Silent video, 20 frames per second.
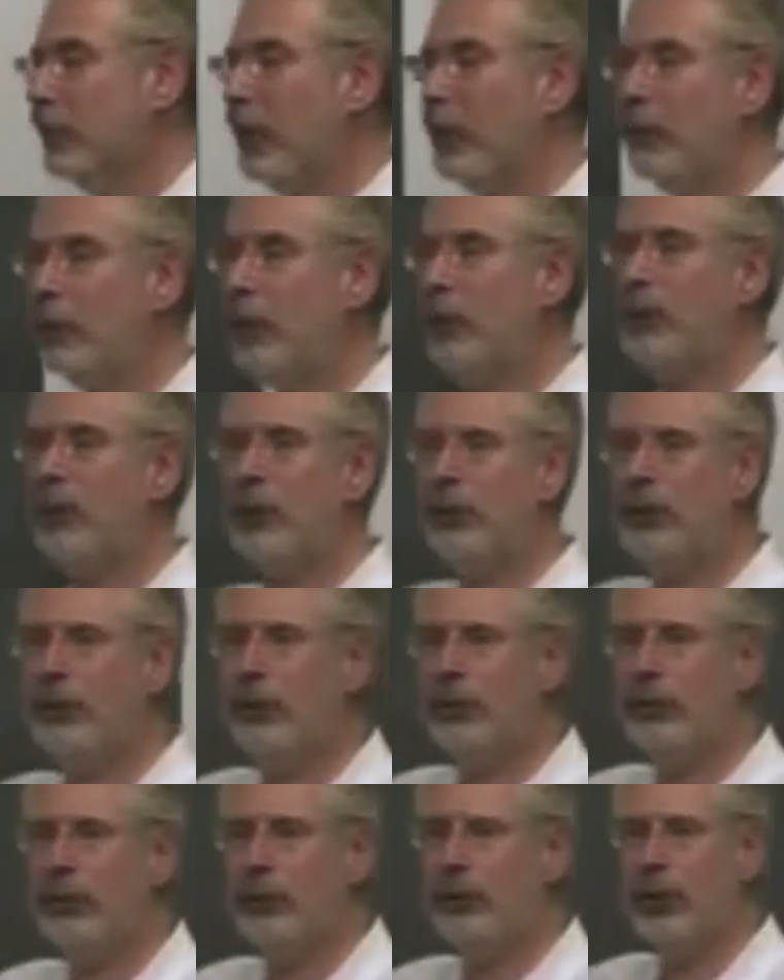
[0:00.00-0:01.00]
Right? What do we
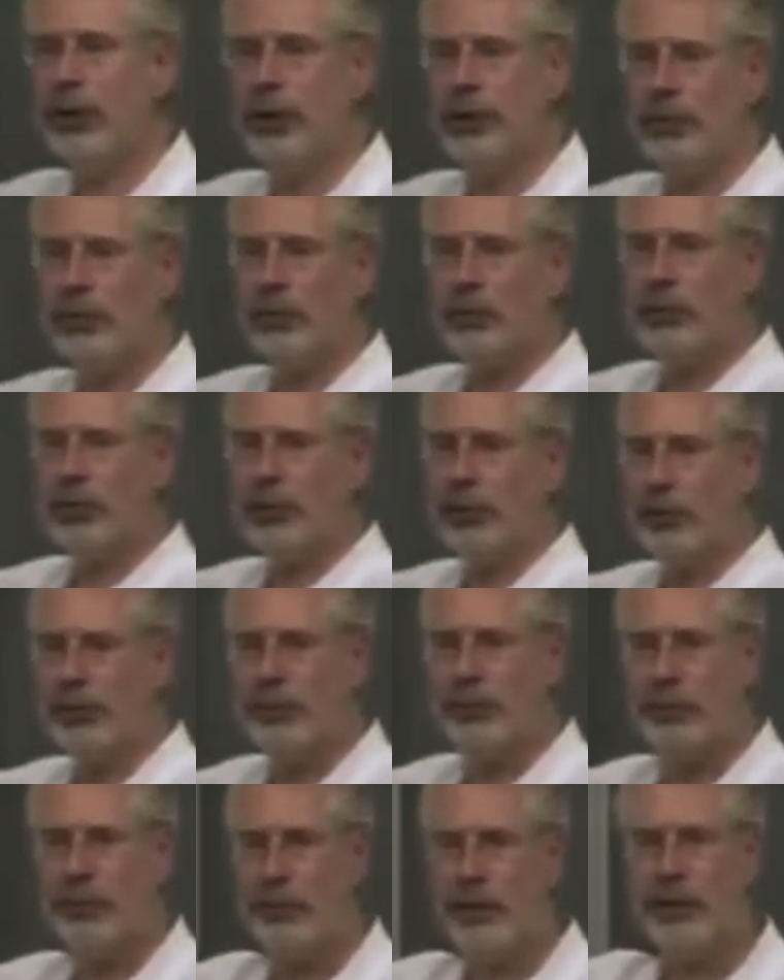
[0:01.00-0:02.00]
do at first customer ship?
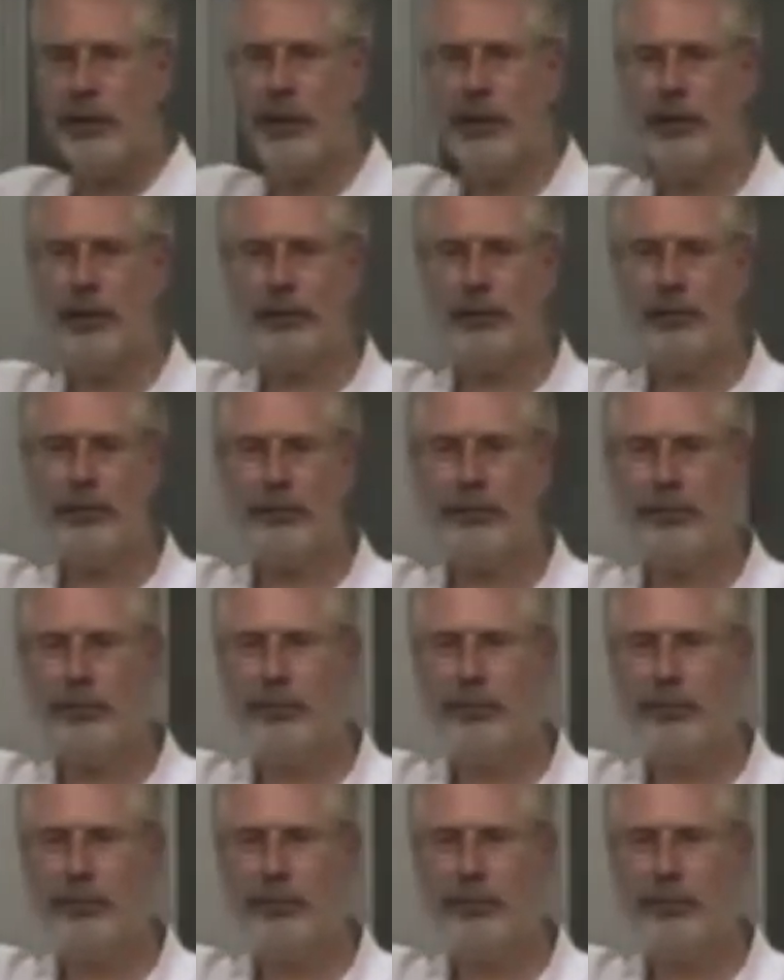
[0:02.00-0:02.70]
Anybody know?